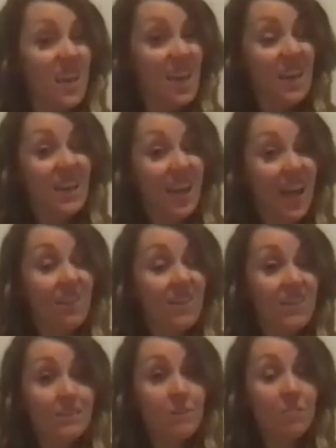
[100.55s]
Again,
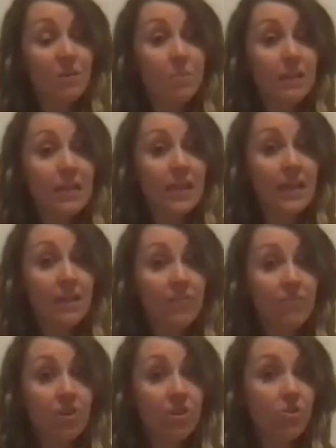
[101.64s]
this may be plenty
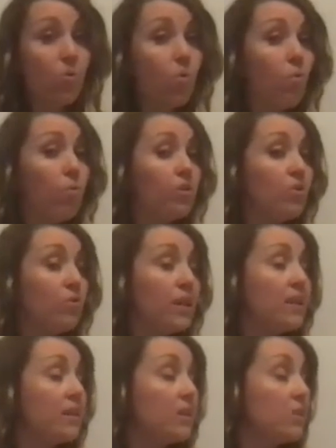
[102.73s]
for you, or you
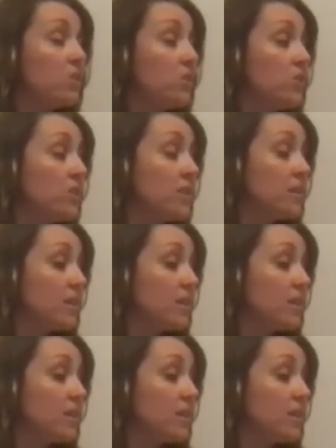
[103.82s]
can look